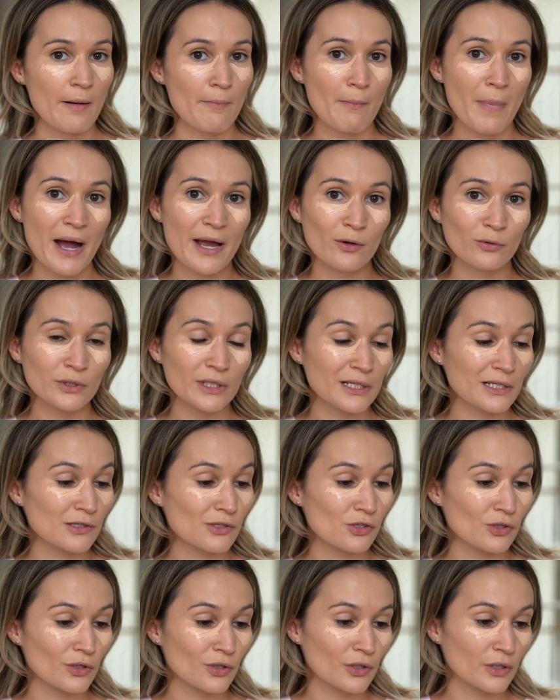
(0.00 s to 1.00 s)
My only
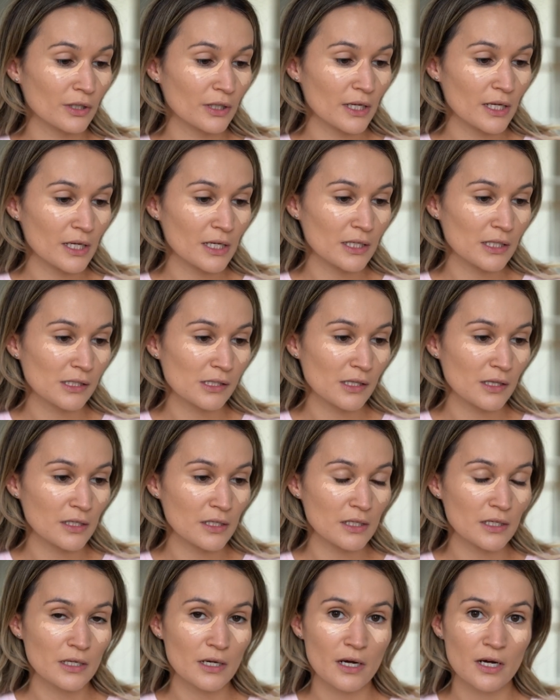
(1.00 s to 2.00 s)
concern is
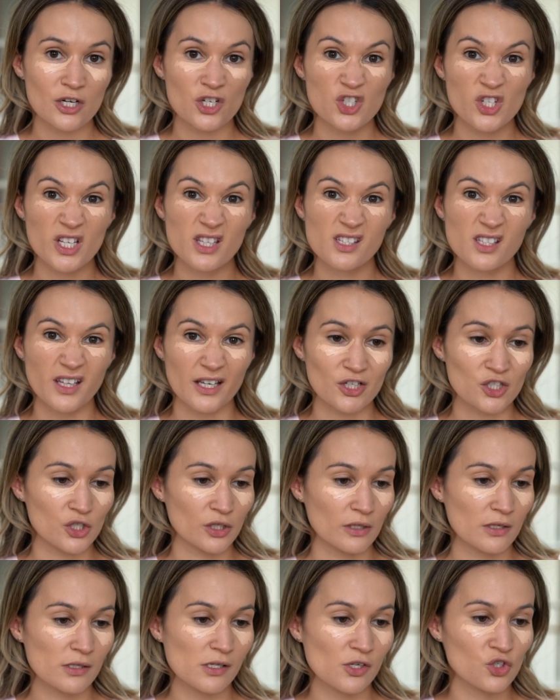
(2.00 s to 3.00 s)
the uh, shade
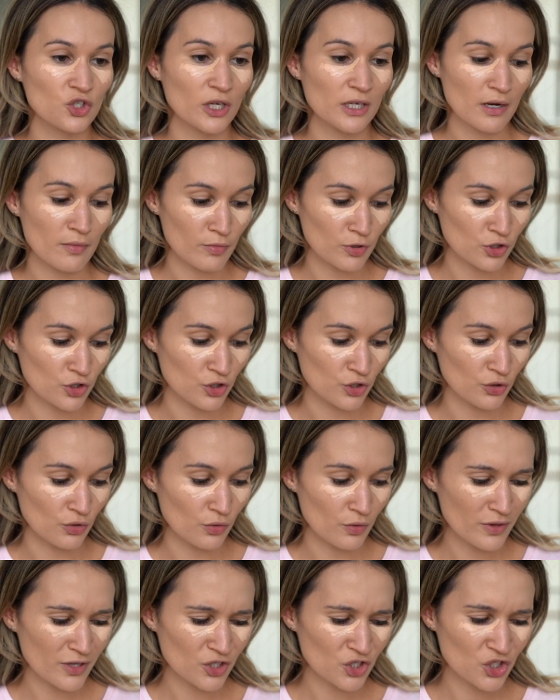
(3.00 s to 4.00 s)
selection. This is shade number
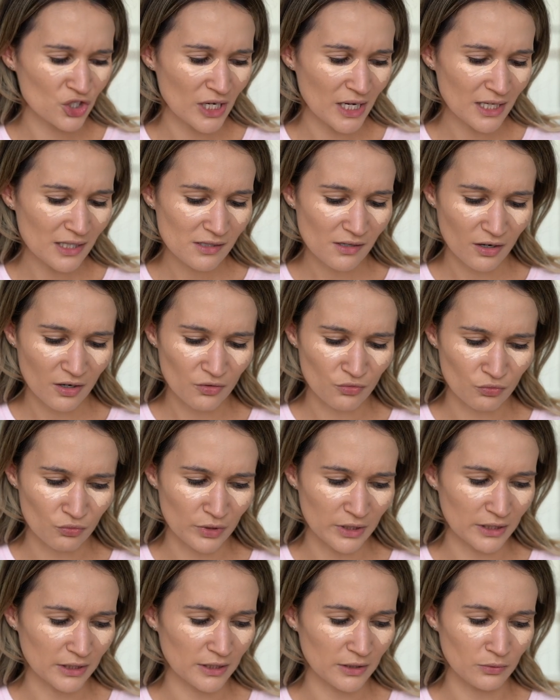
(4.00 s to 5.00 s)
two. The shades are
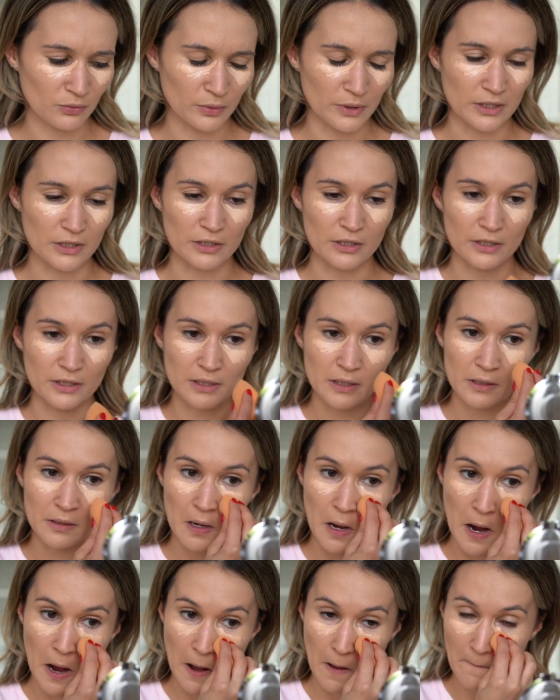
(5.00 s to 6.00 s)
really weird.
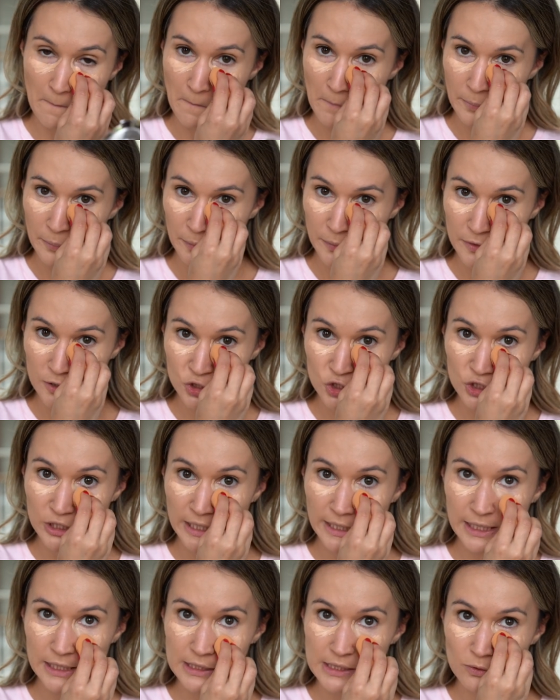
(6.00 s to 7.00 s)
Um, the
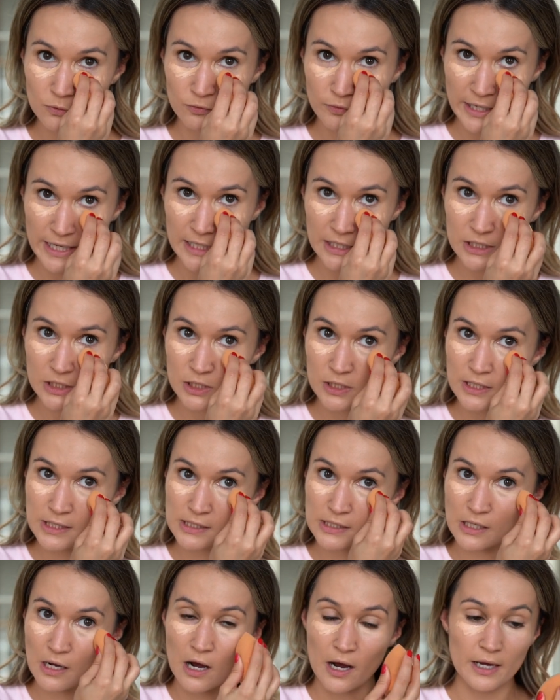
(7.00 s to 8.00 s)
shade range
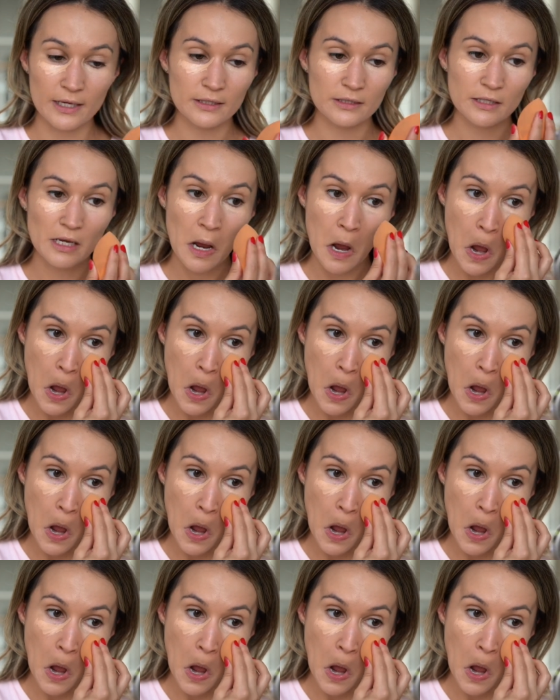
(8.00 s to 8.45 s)
is not